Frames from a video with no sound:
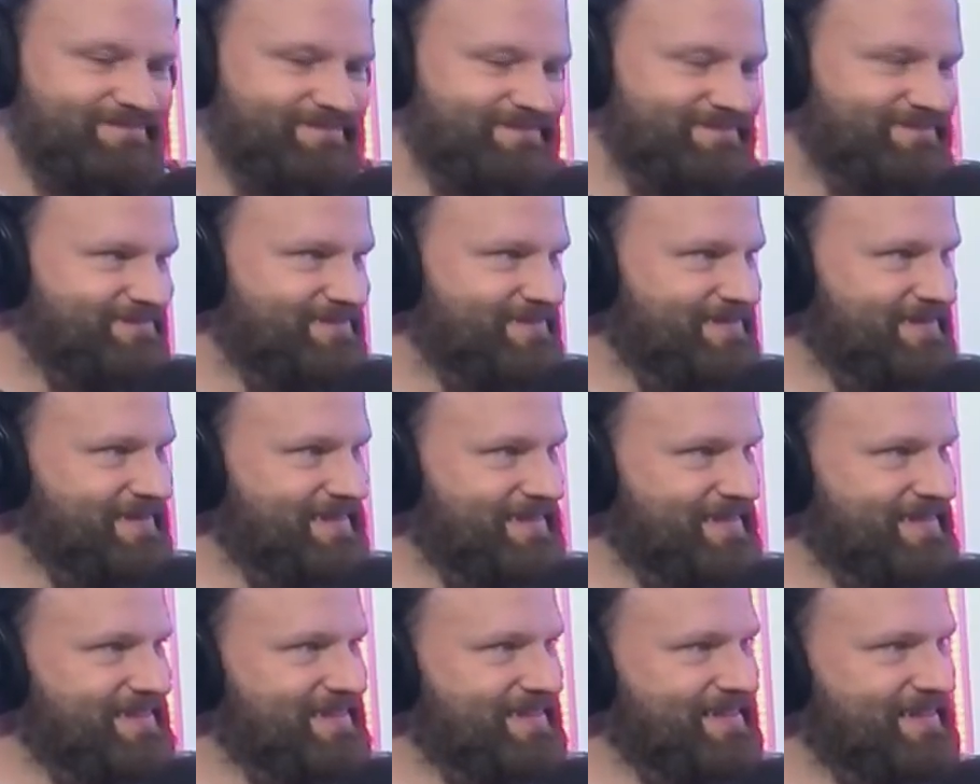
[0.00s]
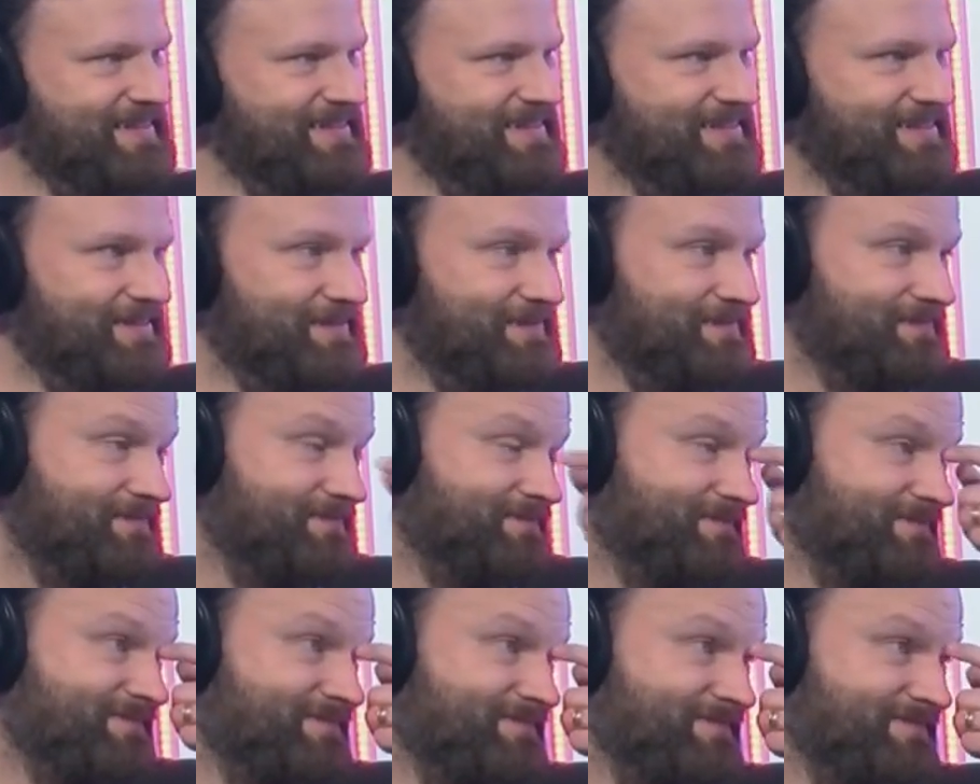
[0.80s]

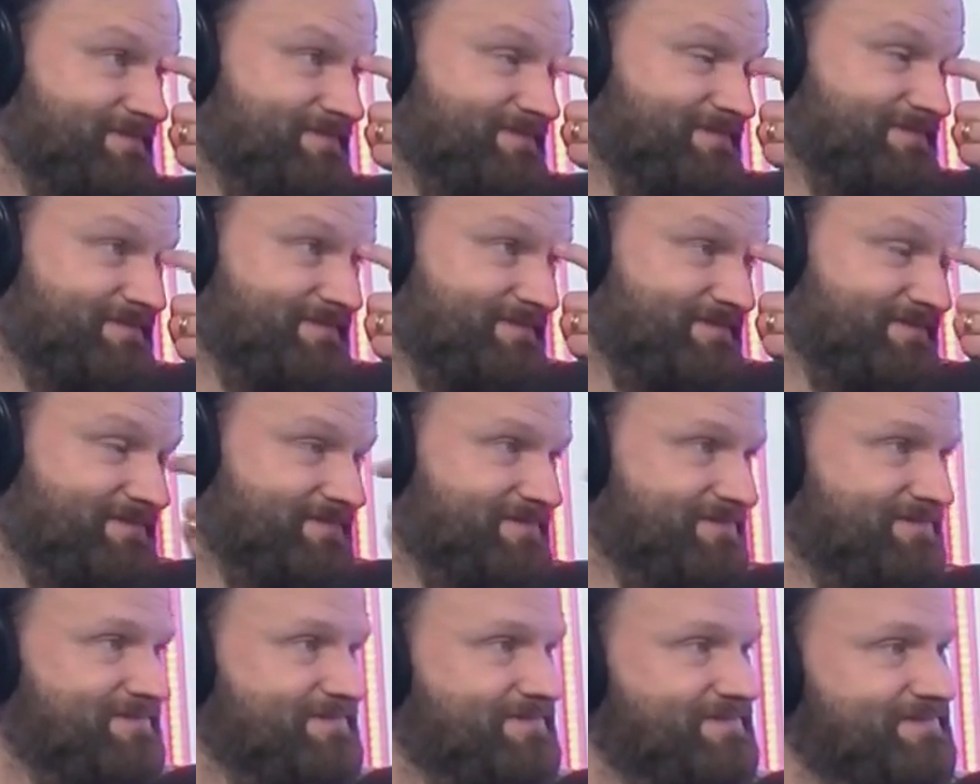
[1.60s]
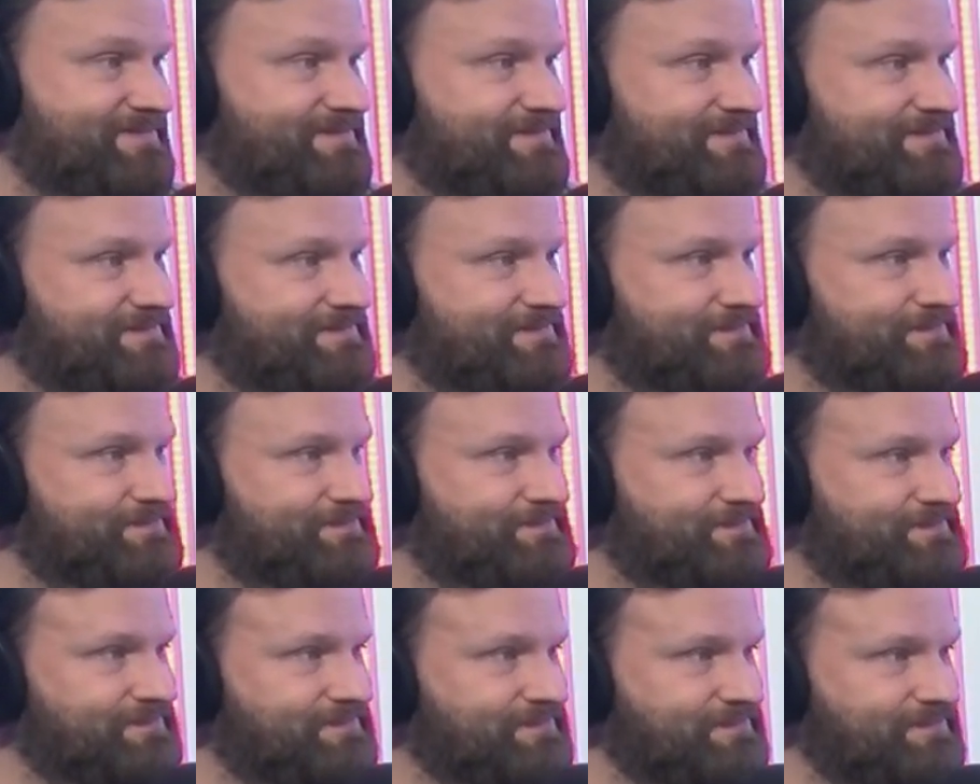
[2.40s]

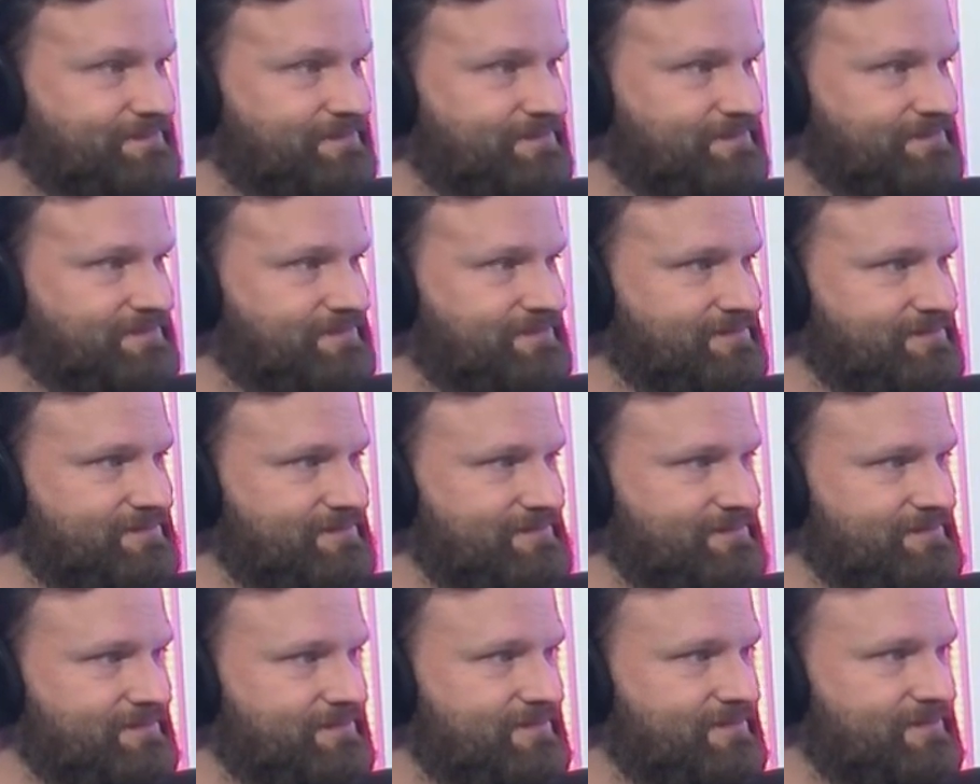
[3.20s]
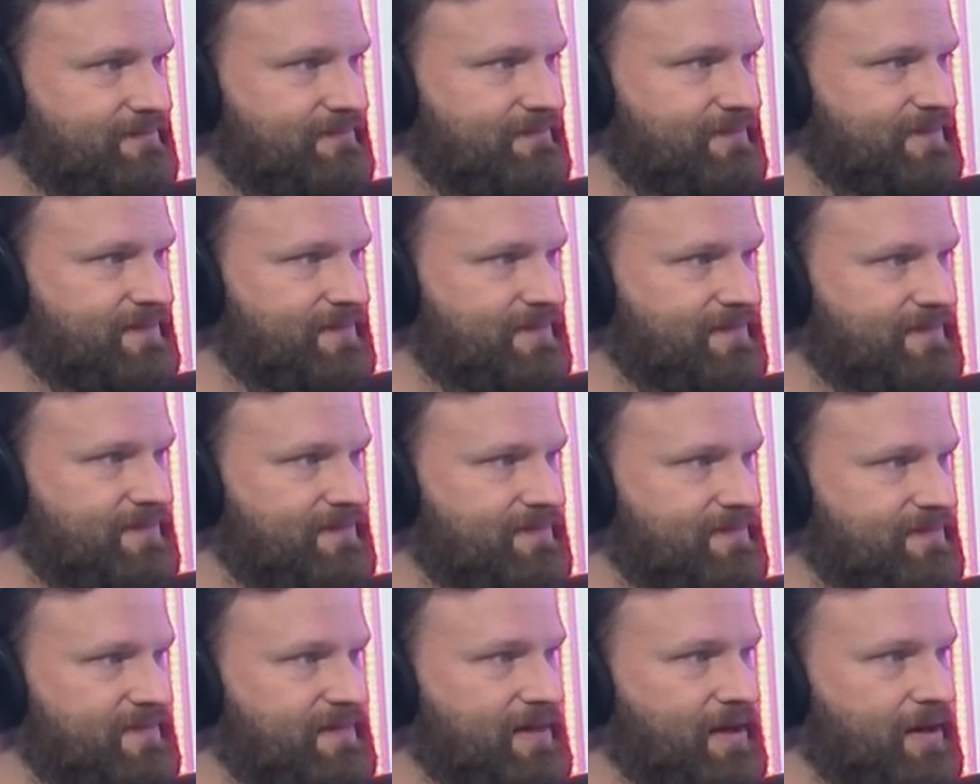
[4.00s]

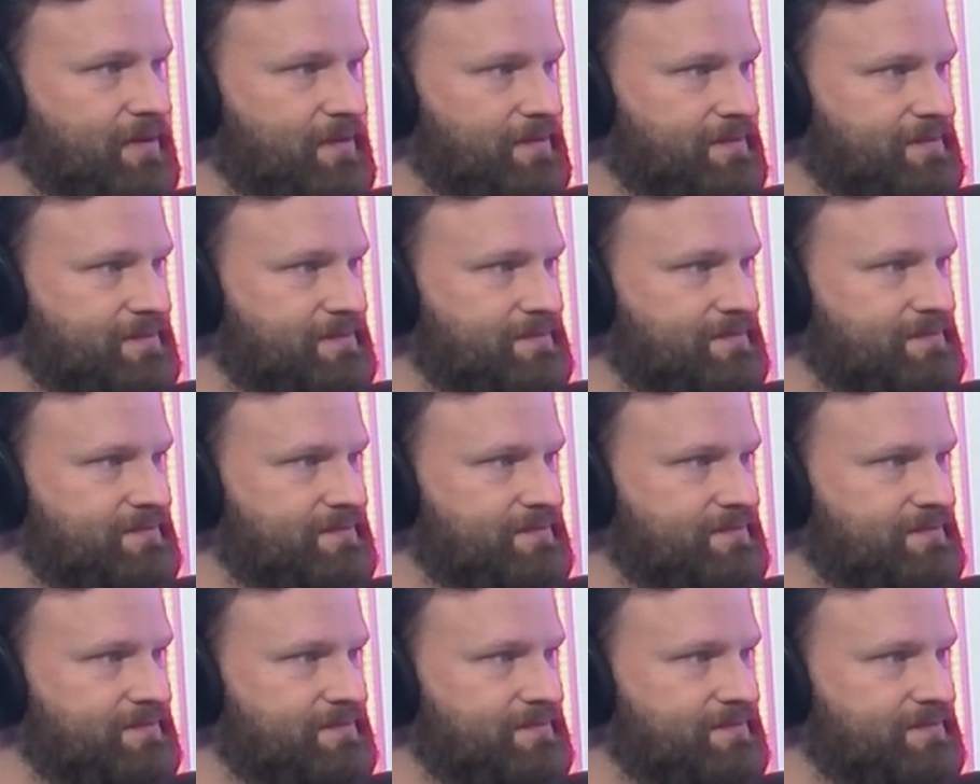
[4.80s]
The person shown says nothing.